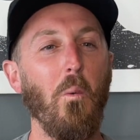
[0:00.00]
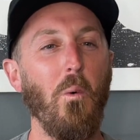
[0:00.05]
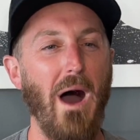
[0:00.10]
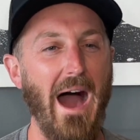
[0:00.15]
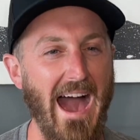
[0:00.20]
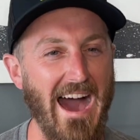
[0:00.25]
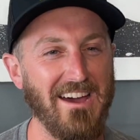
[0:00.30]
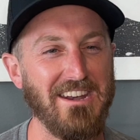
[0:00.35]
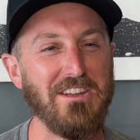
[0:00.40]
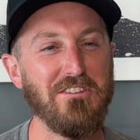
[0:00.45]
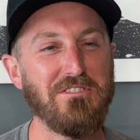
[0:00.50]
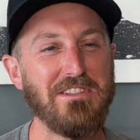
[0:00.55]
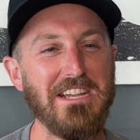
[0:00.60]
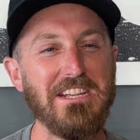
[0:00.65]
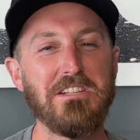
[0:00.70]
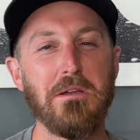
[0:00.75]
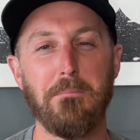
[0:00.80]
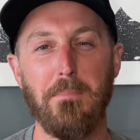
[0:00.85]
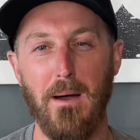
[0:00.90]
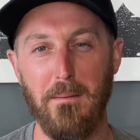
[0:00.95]
How do you
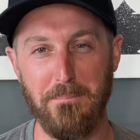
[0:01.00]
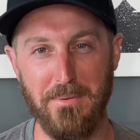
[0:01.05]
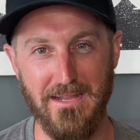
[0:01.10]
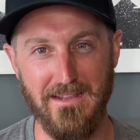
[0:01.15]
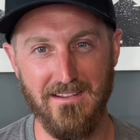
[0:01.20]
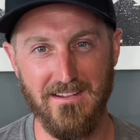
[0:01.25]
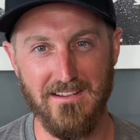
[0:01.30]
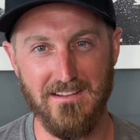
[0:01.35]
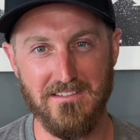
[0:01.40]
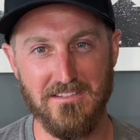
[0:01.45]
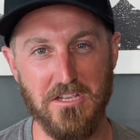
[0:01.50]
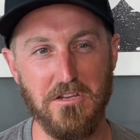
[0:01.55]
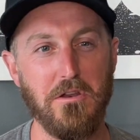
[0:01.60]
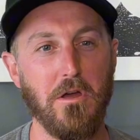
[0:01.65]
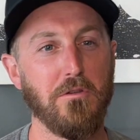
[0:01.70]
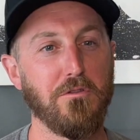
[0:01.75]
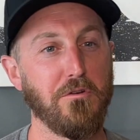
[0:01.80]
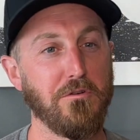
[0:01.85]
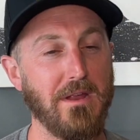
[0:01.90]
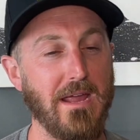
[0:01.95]
teach a puppy to
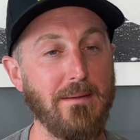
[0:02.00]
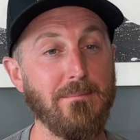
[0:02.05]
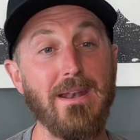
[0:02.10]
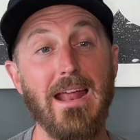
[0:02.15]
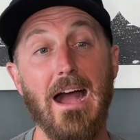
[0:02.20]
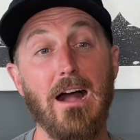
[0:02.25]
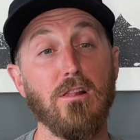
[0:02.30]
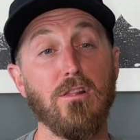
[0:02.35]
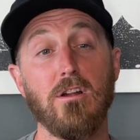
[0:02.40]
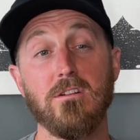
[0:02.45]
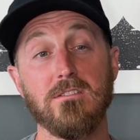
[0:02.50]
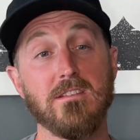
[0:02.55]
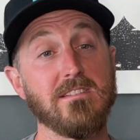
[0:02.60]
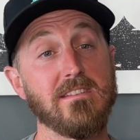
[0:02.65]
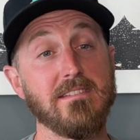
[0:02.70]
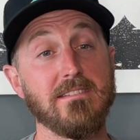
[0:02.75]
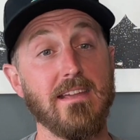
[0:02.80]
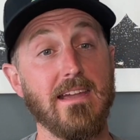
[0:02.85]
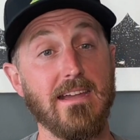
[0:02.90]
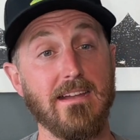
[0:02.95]
know their name and how long does
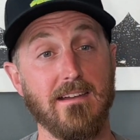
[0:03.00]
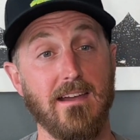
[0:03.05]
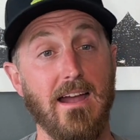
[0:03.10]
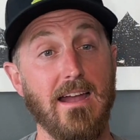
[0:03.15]
it take?